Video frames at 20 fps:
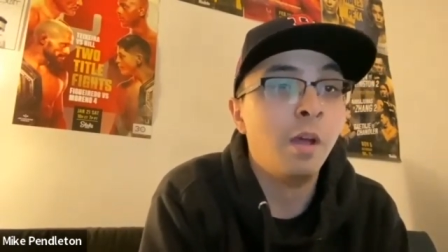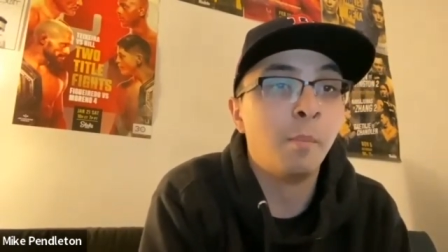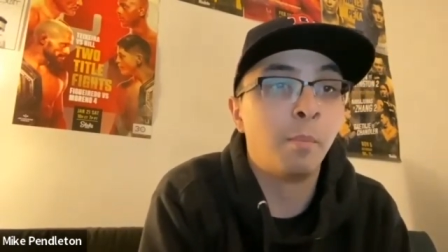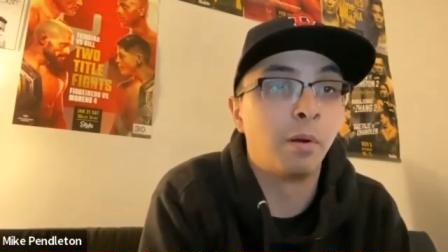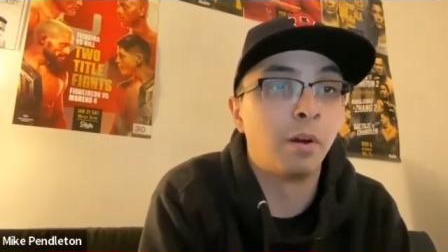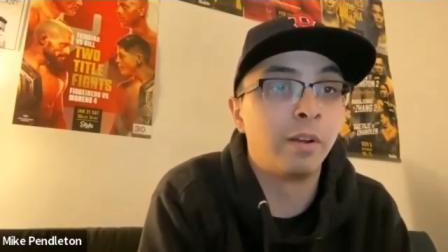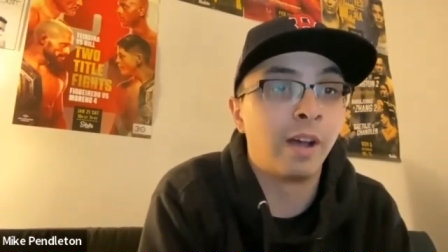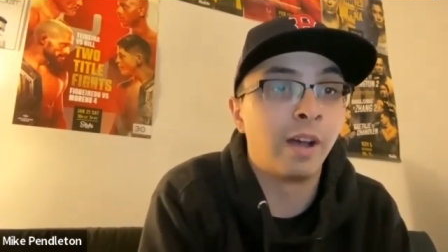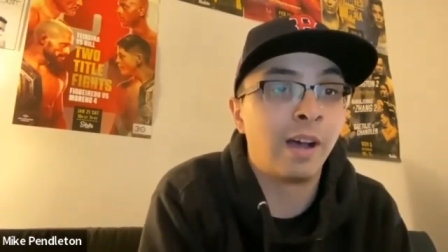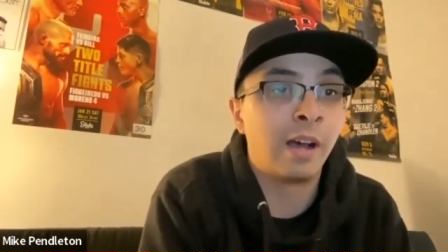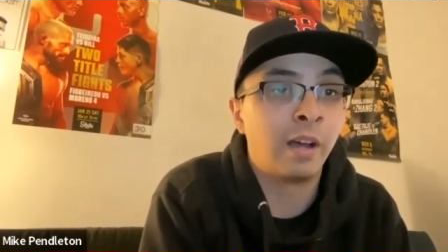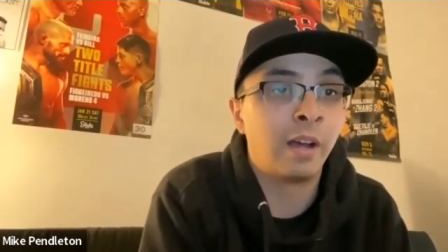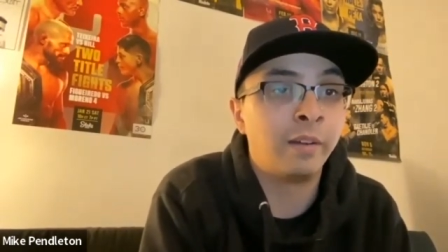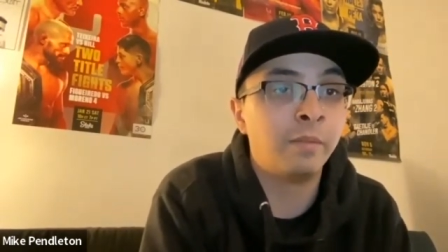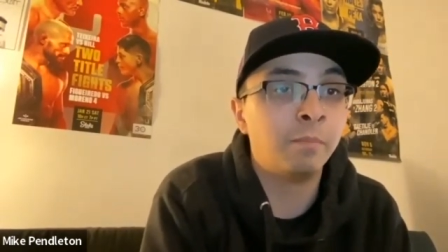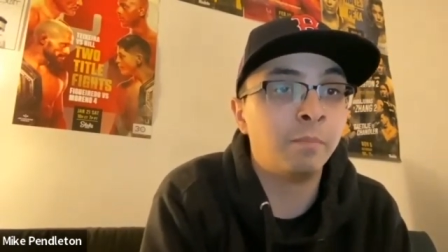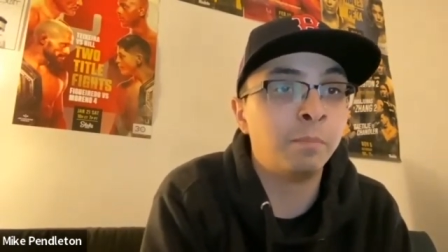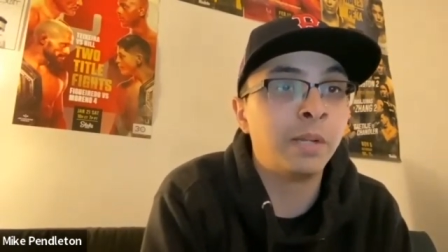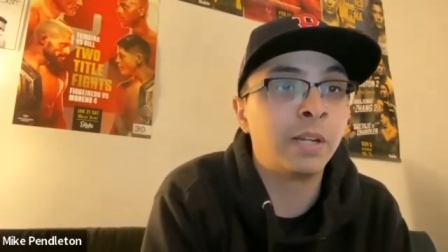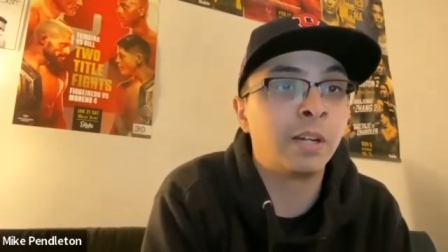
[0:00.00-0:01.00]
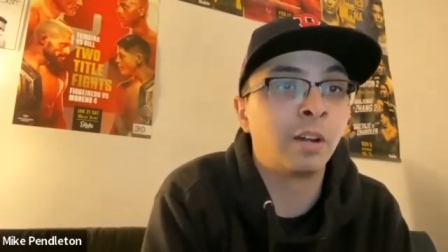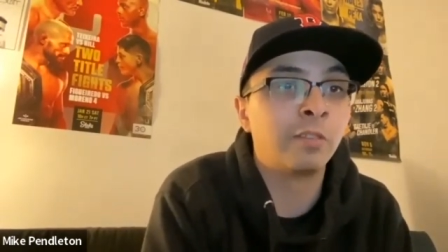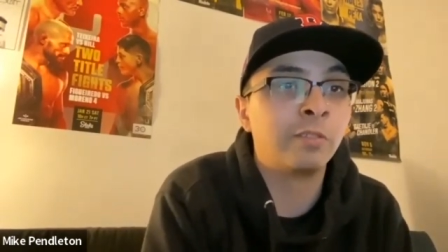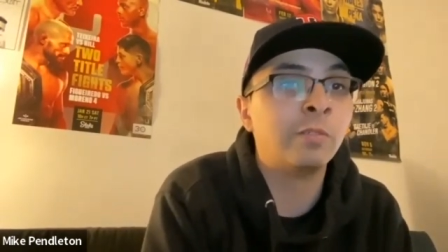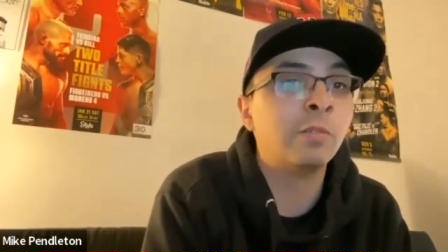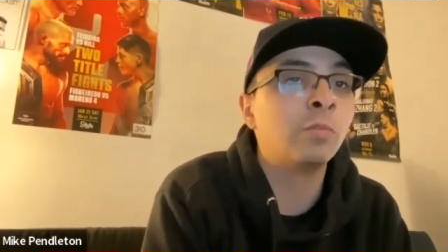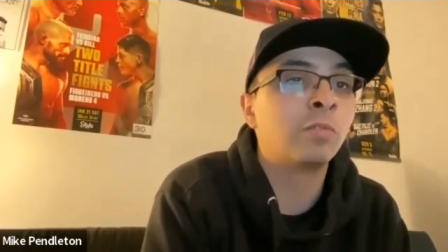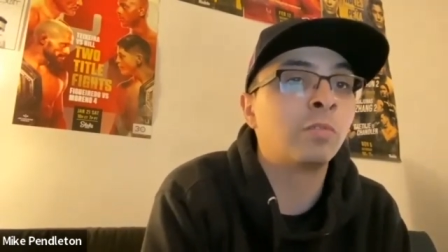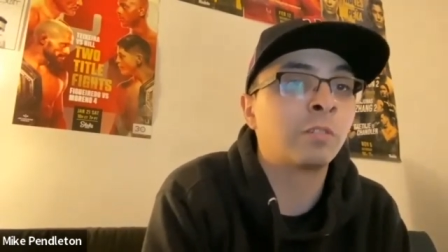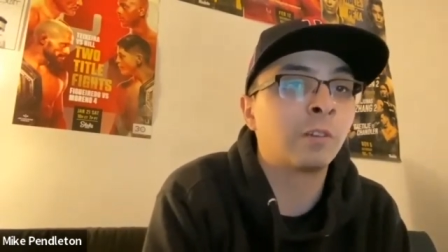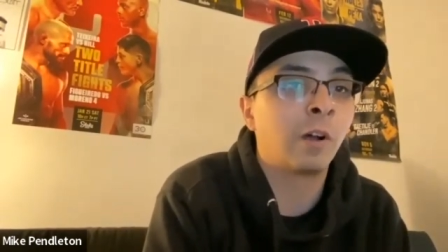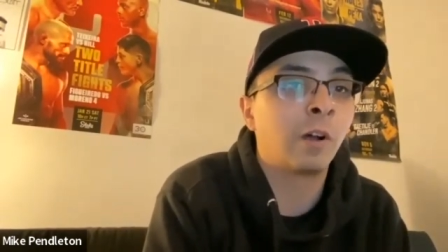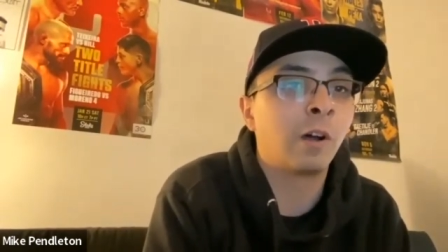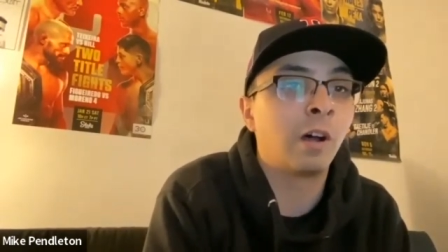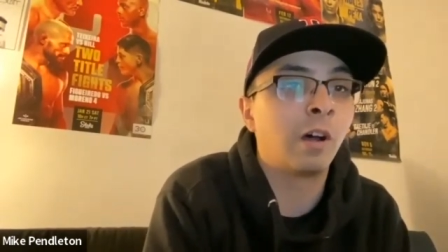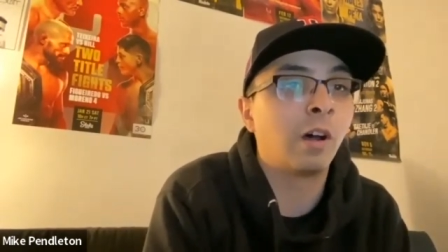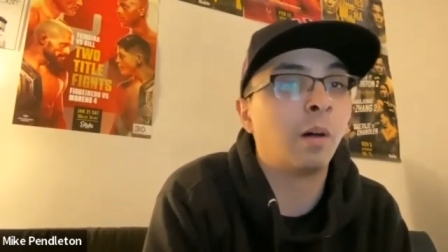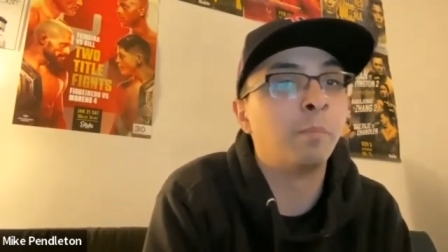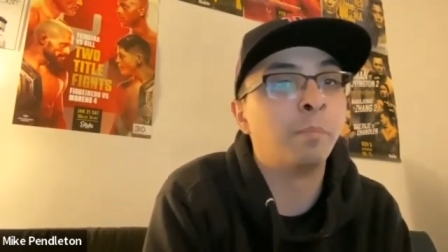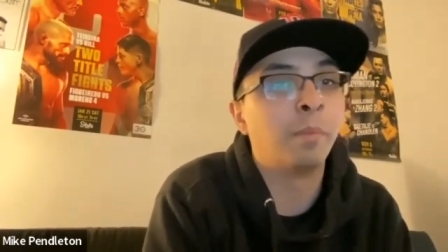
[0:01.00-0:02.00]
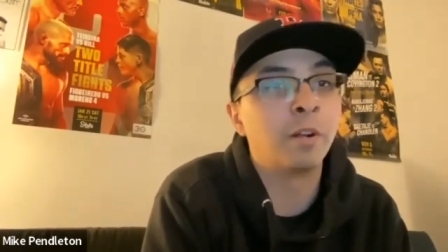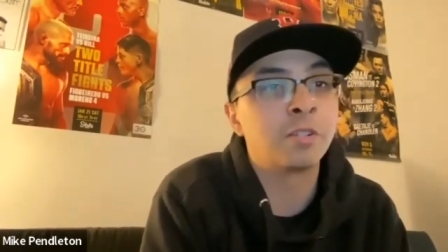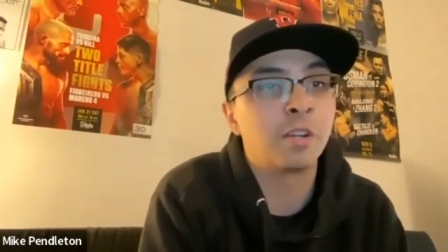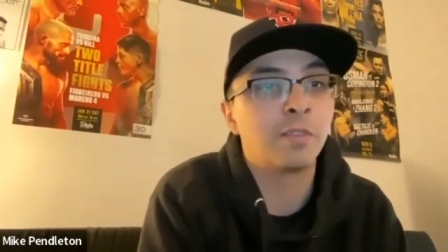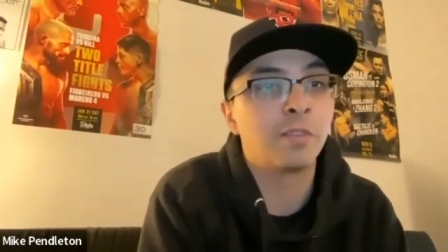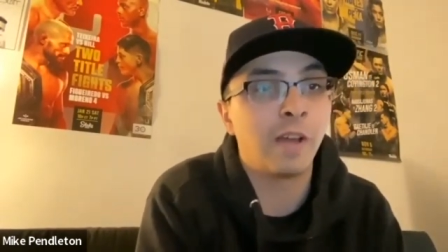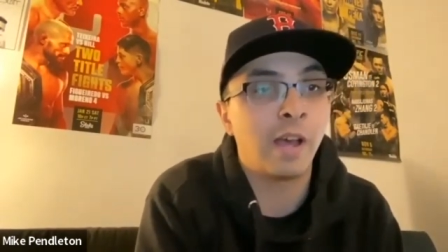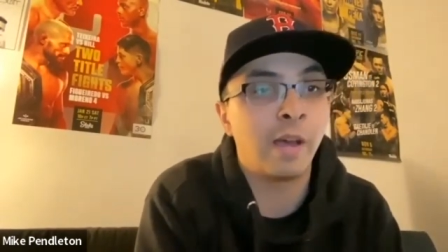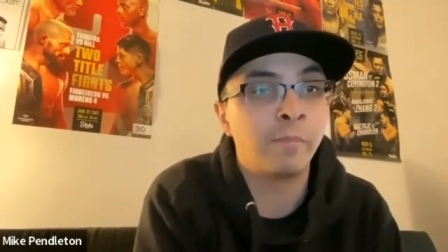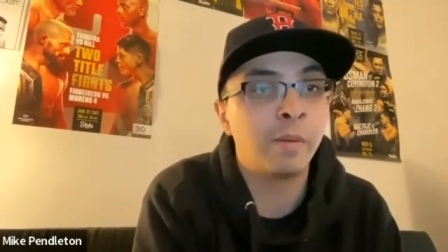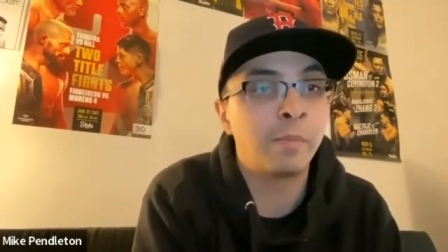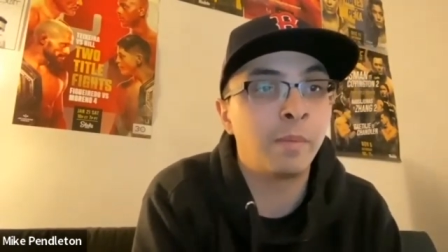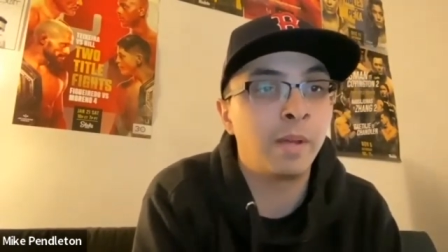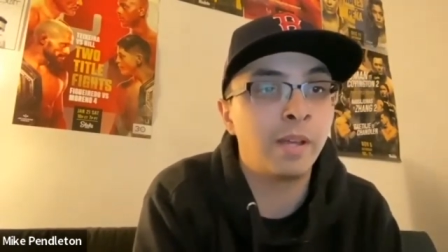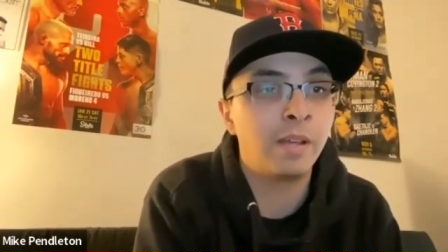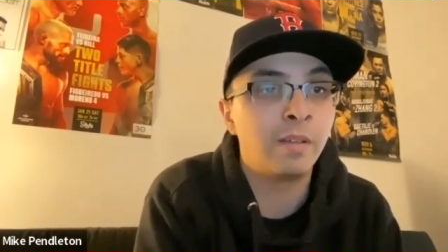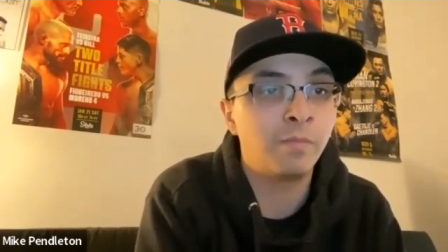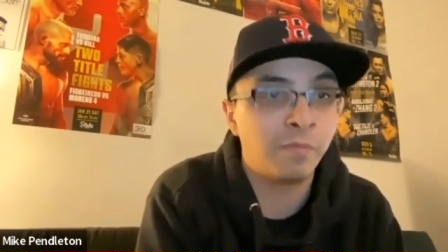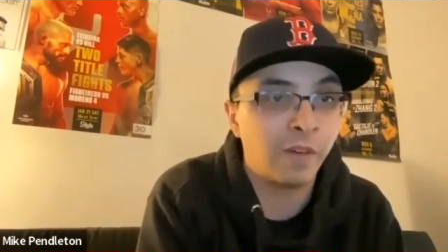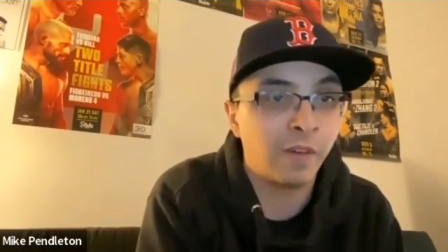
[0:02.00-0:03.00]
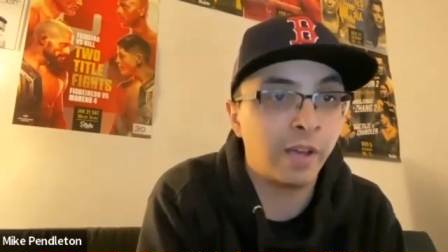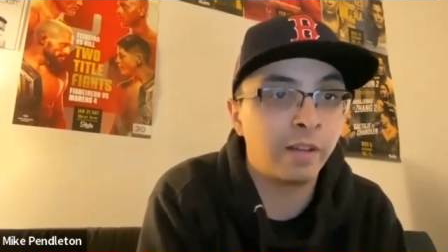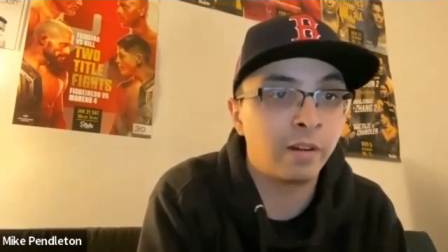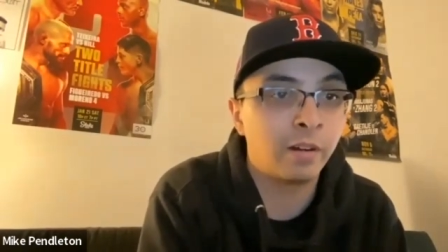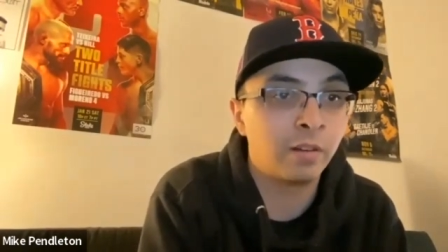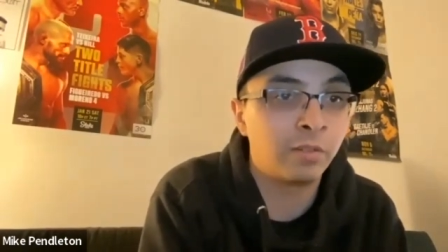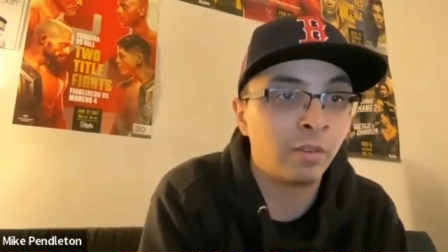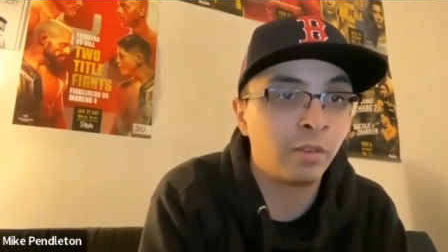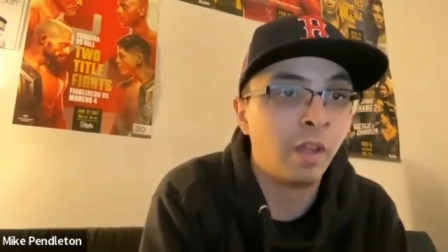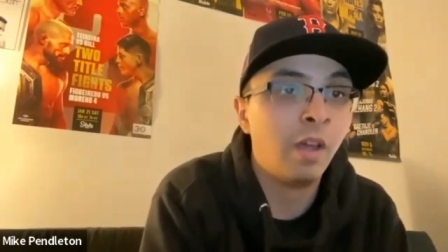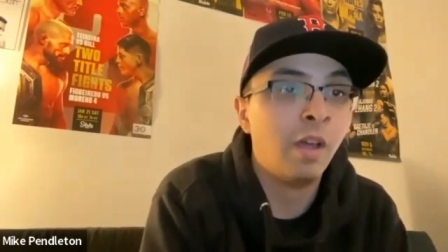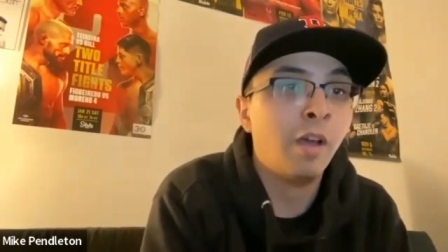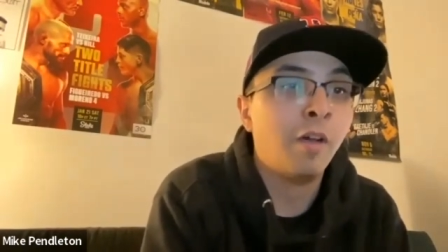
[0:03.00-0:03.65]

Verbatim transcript: put on, because you saw a bunch of M M A fighters